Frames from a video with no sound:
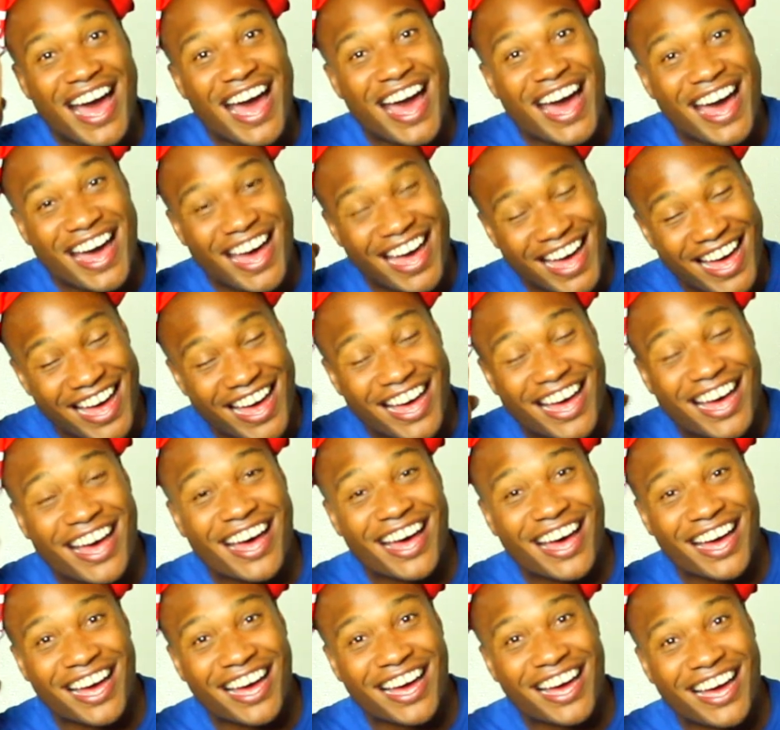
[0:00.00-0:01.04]

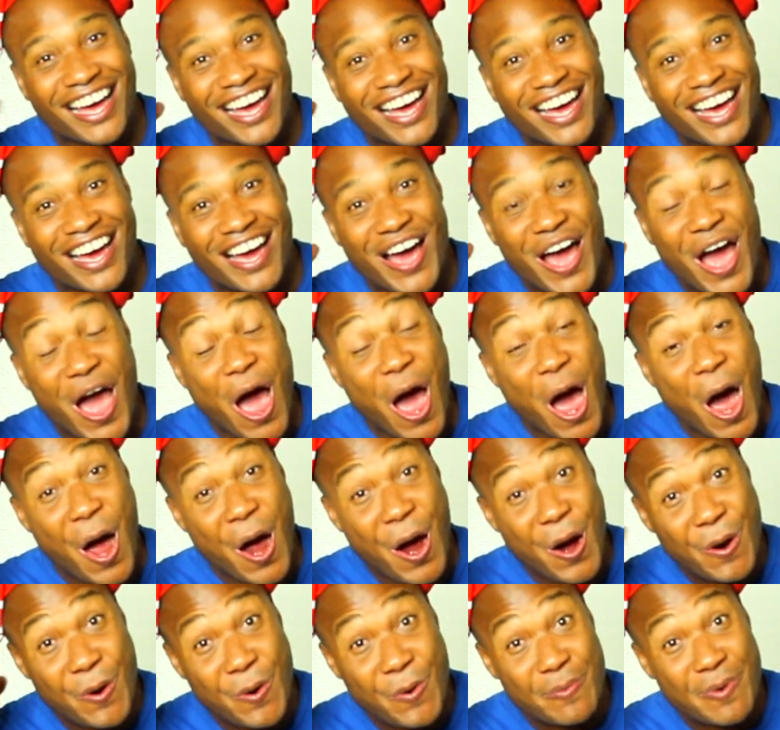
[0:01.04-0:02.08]
Uh-huh.
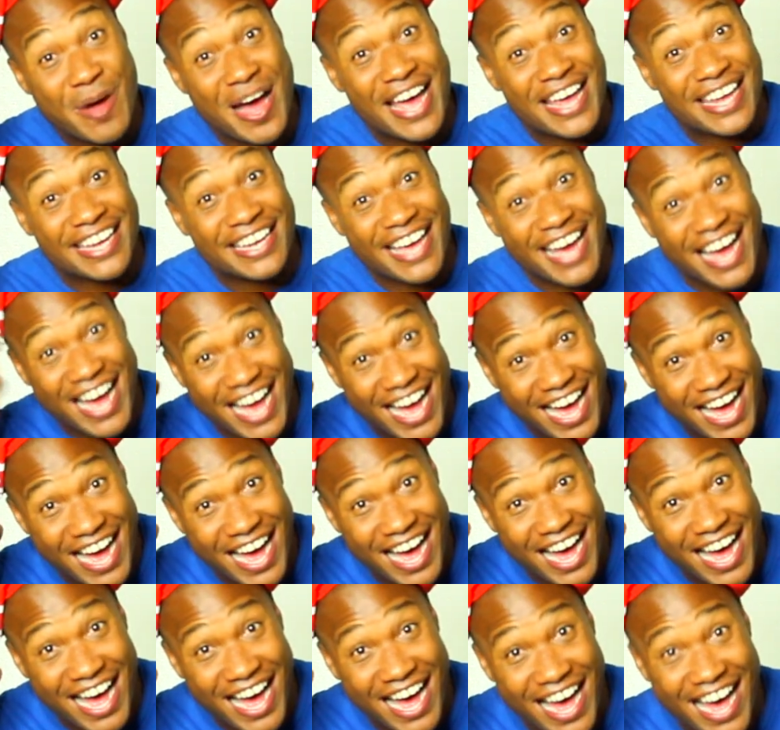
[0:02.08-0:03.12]
Oh, my
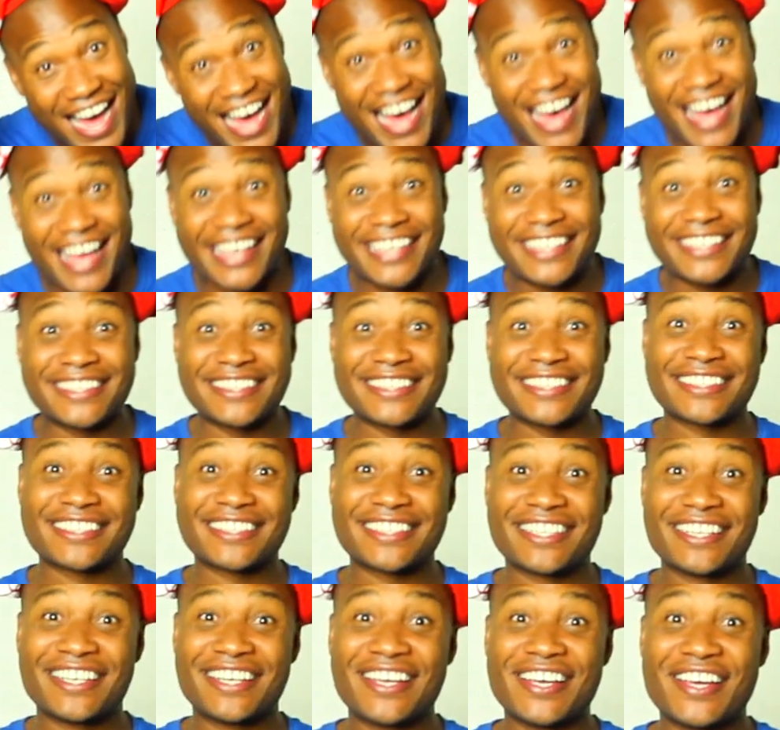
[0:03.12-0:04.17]
gosh.
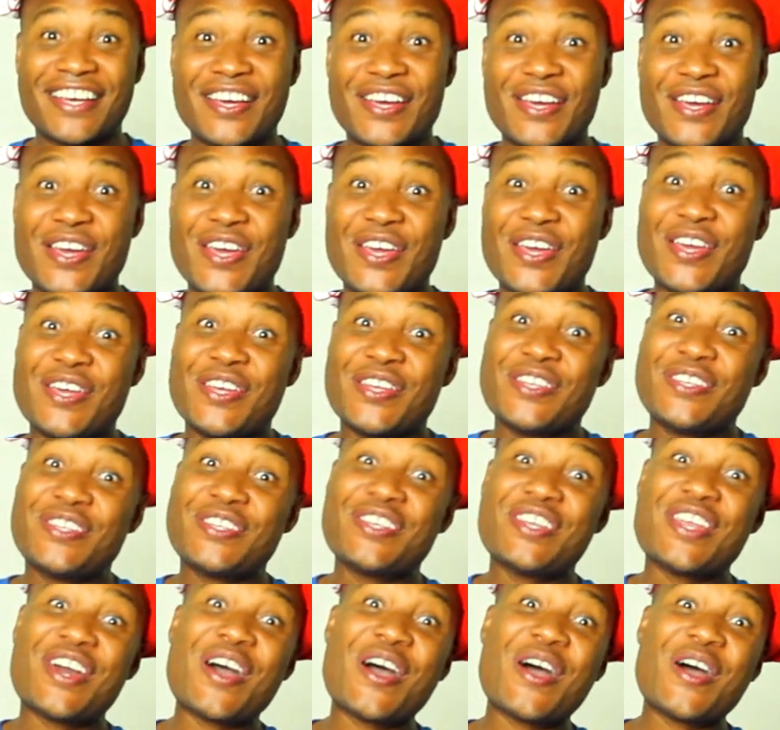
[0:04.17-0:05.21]

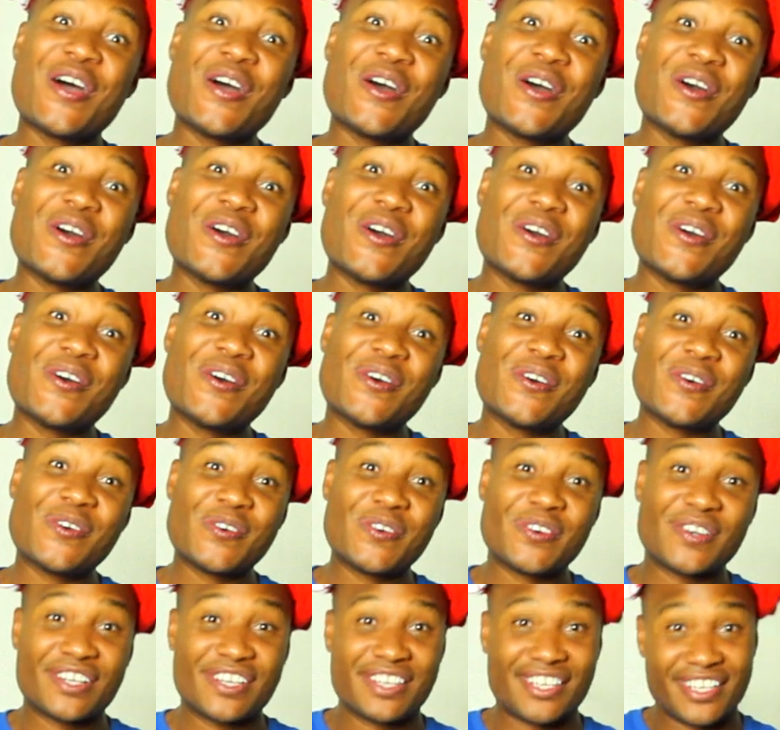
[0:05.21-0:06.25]

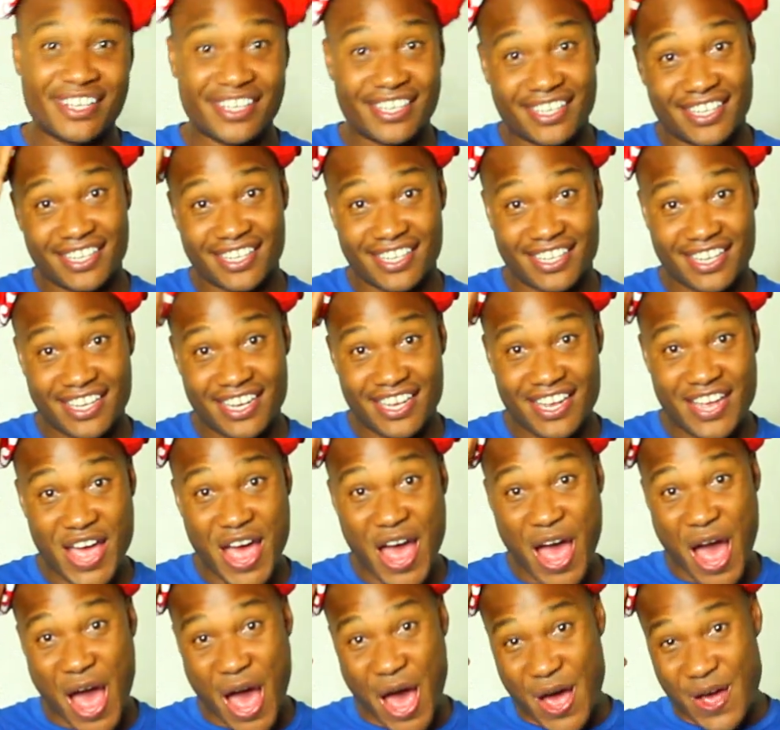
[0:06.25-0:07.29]
No.
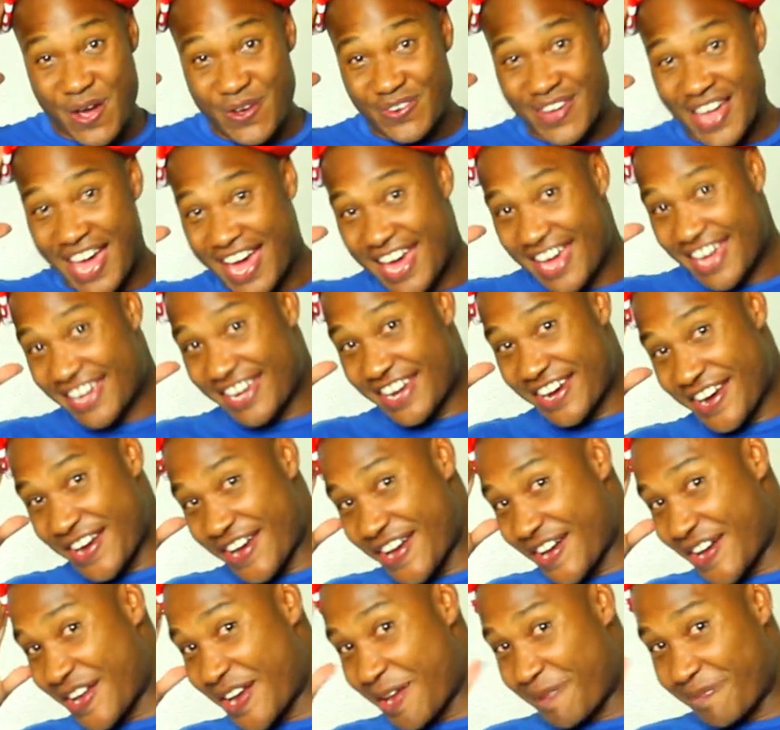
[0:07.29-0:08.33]
Okay,
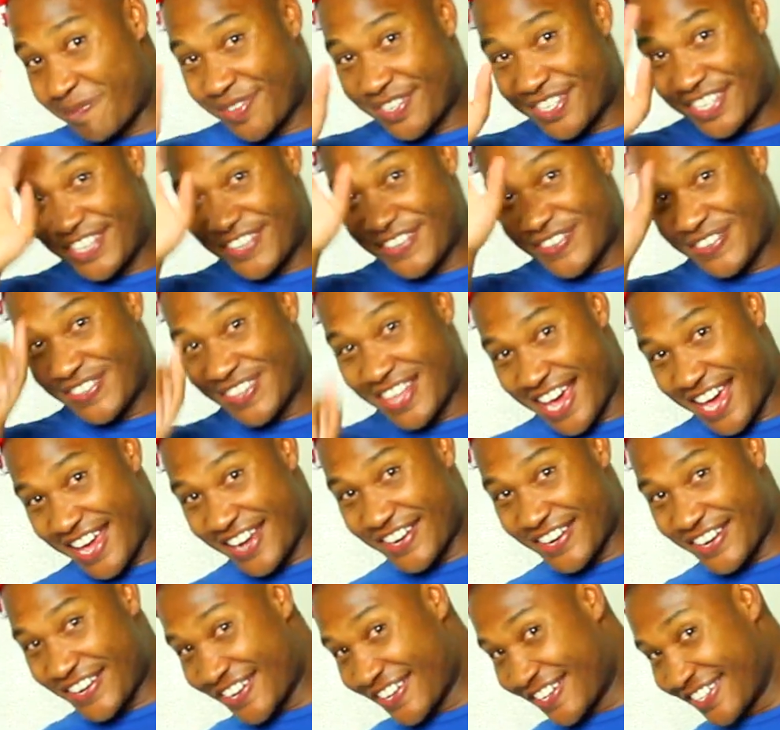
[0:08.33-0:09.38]
girl. I'm gonna see you
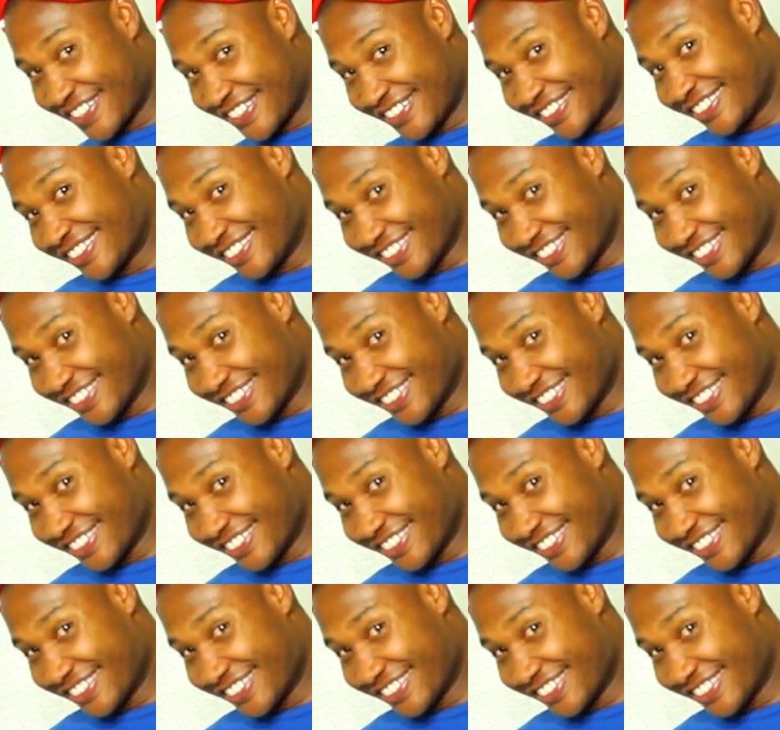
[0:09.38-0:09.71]
later.